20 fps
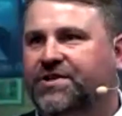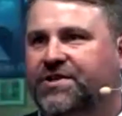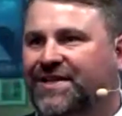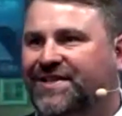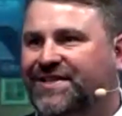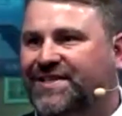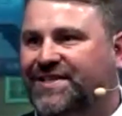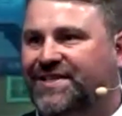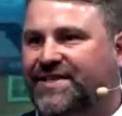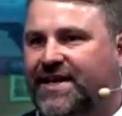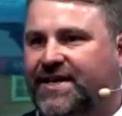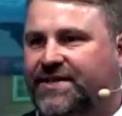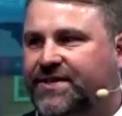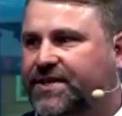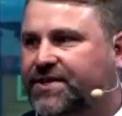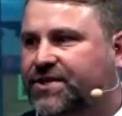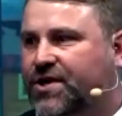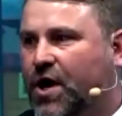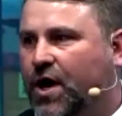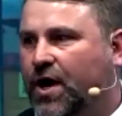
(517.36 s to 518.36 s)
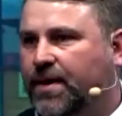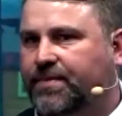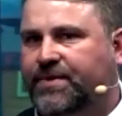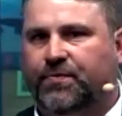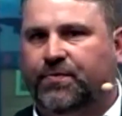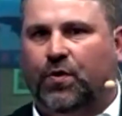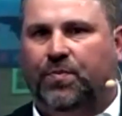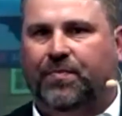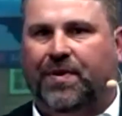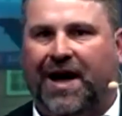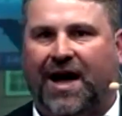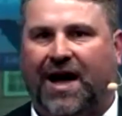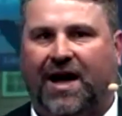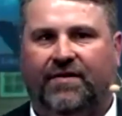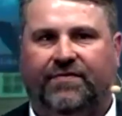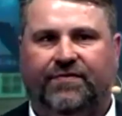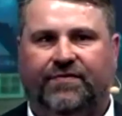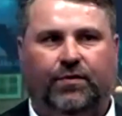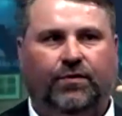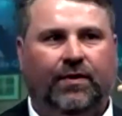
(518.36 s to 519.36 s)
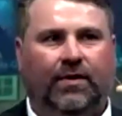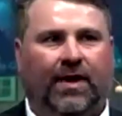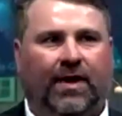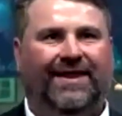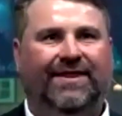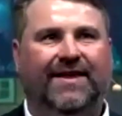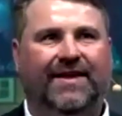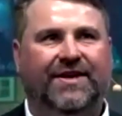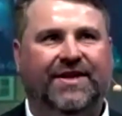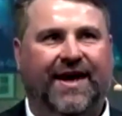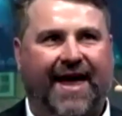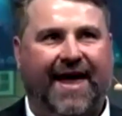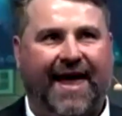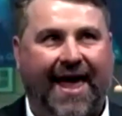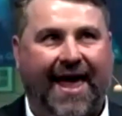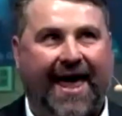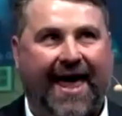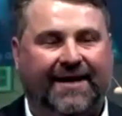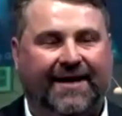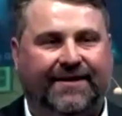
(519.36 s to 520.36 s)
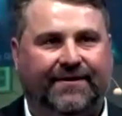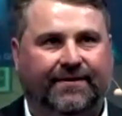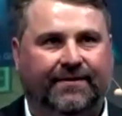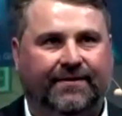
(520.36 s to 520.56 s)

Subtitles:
is 60 times more powerful than your head.